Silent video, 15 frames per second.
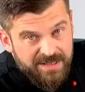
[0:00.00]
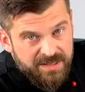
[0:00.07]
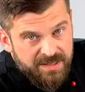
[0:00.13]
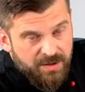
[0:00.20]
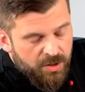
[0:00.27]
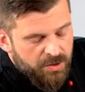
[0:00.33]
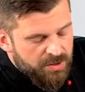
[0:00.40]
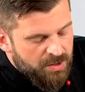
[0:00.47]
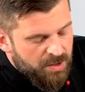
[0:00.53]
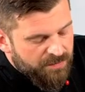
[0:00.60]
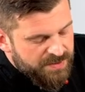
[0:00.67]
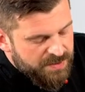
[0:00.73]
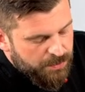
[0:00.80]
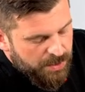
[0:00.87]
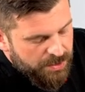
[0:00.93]
as an on and
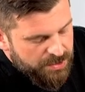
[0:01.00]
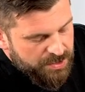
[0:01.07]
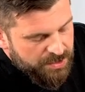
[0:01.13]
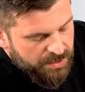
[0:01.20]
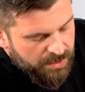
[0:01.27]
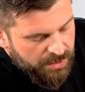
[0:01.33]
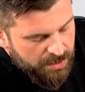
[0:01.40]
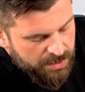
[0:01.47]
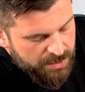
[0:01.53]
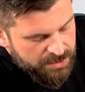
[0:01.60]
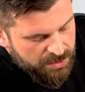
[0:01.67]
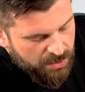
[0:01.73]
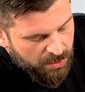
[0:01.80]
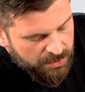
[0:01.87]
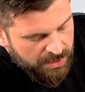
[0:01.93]
off switch.
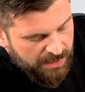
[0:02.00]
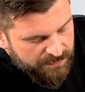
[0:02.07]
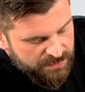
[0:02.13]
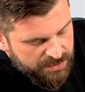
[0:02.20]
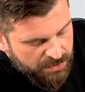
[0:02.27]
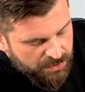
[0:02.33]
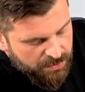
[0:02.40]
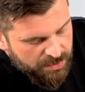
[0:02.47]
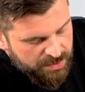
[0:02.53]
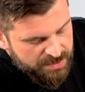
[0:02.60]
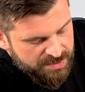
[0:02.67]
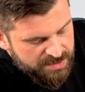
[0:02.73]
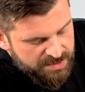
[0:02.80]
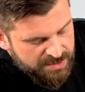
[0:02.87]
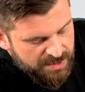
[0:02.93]
So all you have to do
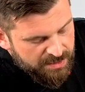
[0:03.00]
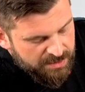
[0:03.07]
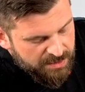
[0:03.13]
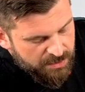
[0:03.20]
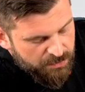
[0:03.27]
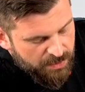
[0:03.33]
is set the